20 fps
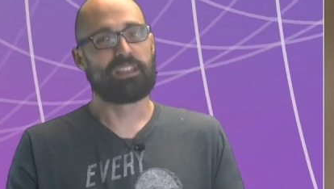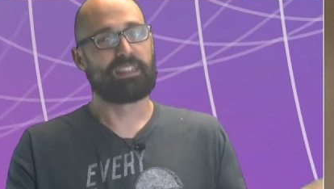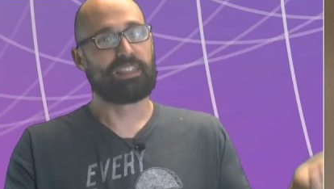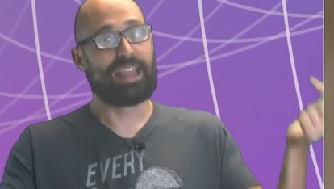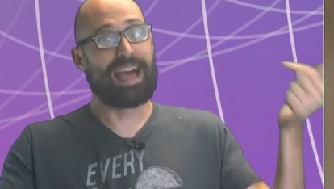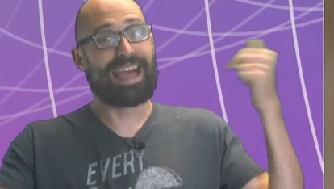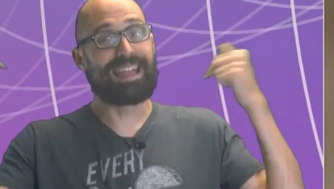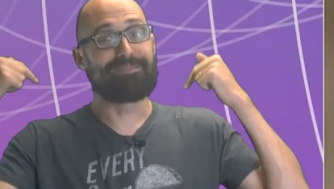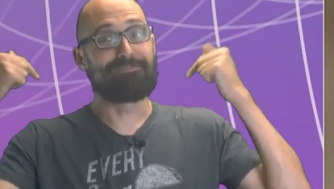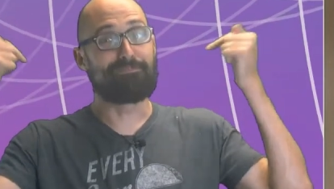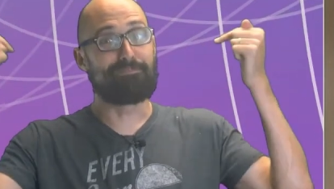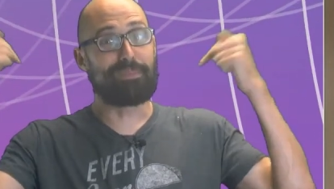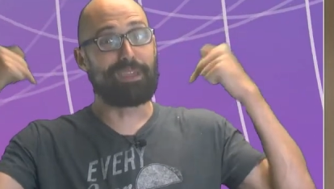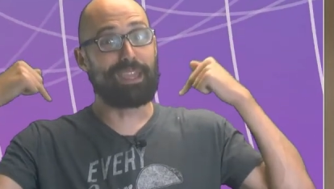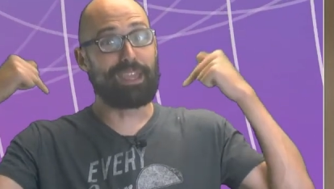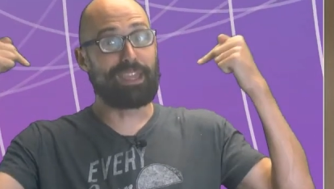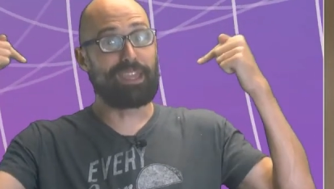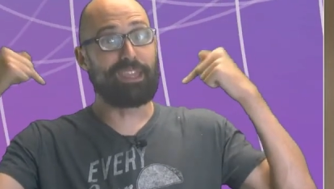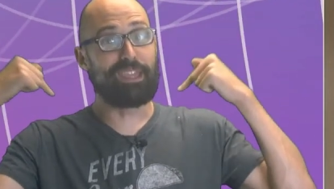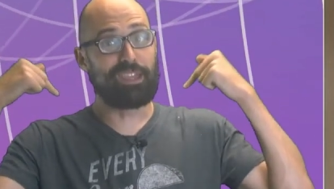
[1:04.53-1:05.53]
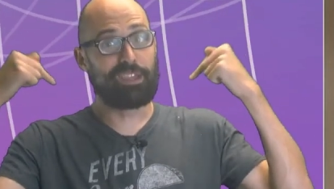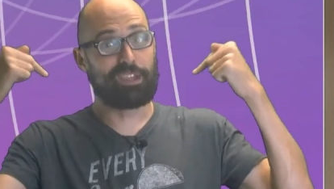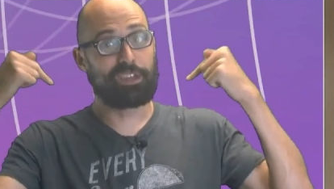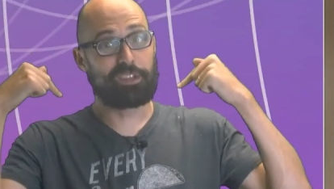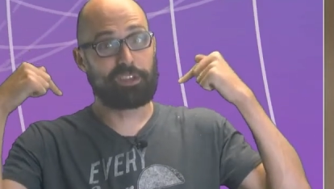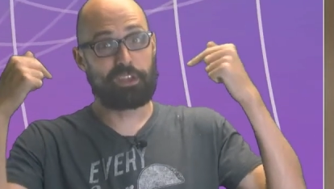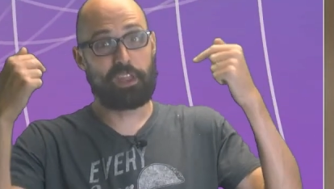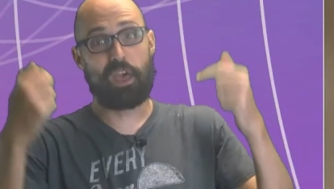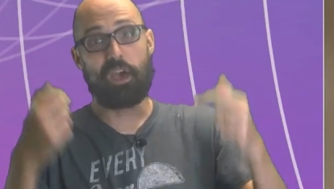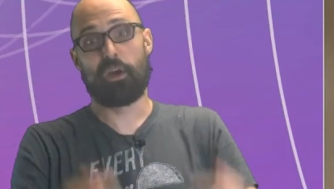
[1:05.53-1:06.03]
let me
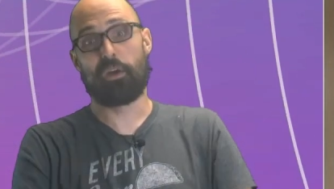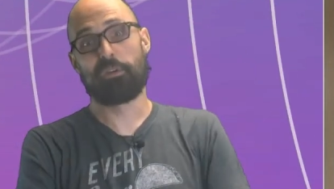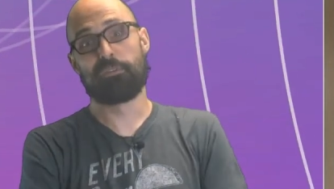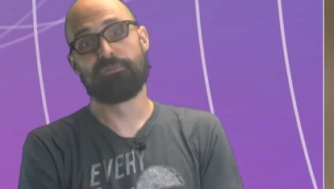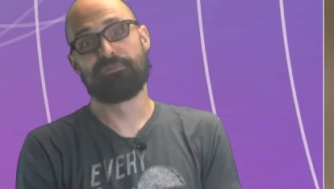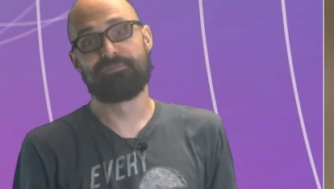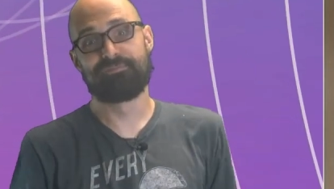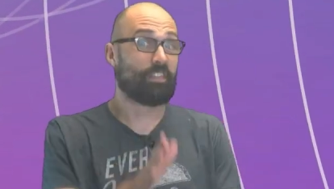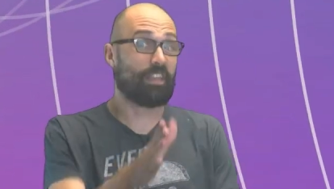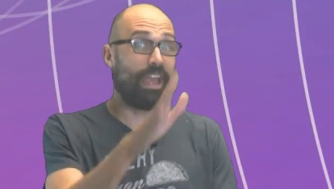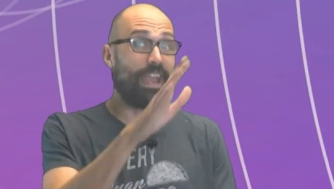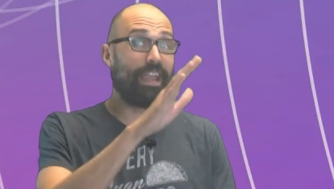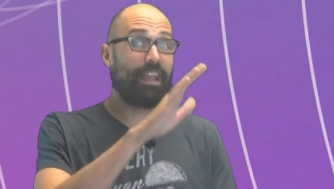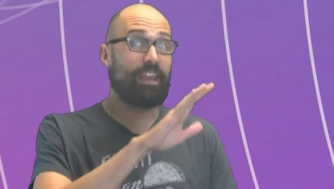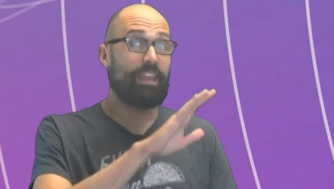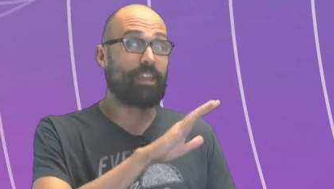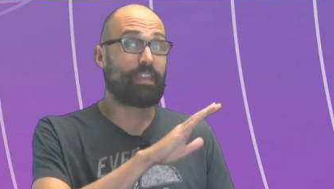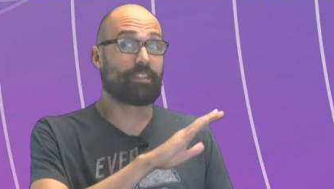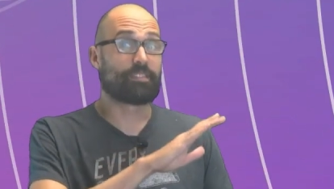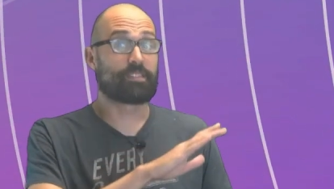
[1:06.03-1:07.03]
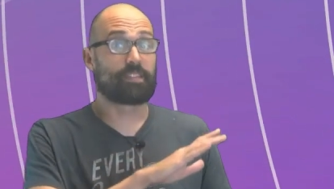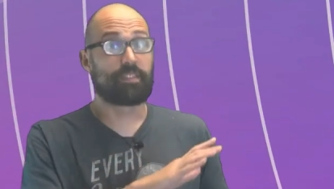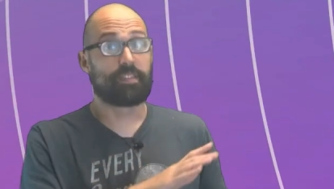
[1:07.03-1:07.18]
know. Ladies,